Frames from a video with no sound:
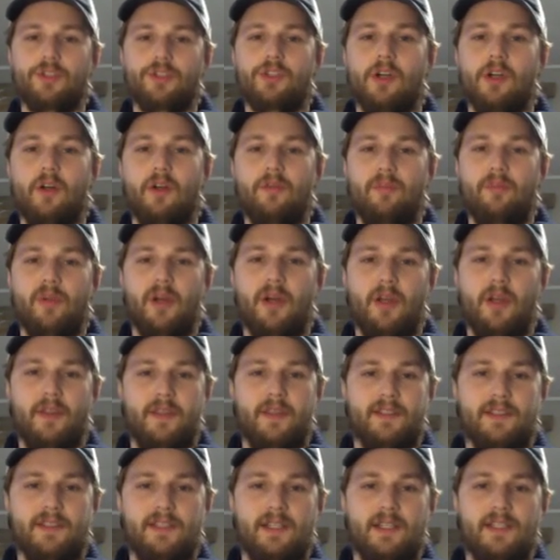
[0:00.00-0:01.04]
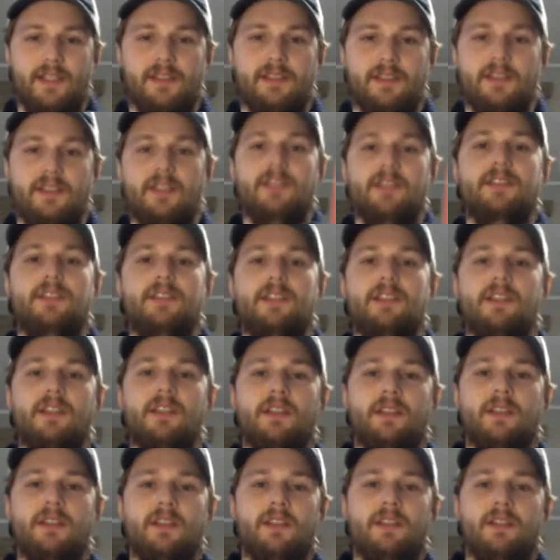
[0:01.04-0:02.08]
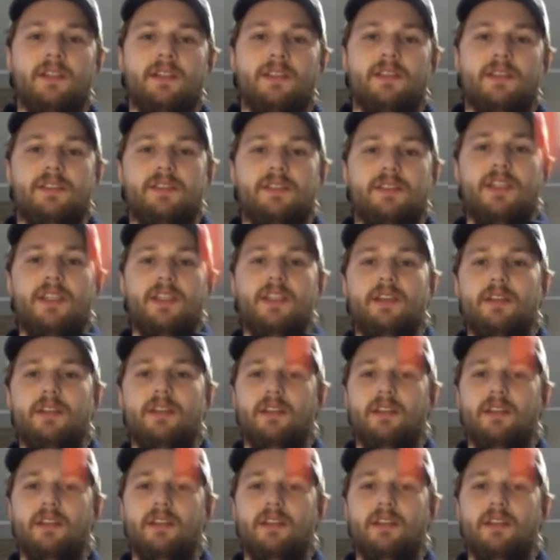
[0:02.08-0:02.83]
golf ball that's nice and easy to see,